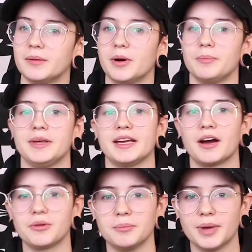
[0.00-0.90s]
about being
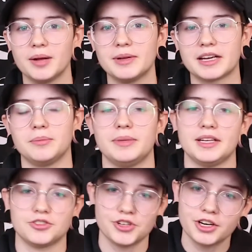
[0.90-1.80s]
out in public and
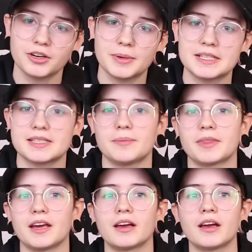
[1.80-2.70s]
being triggered by
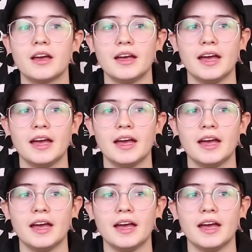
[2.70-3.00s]
something.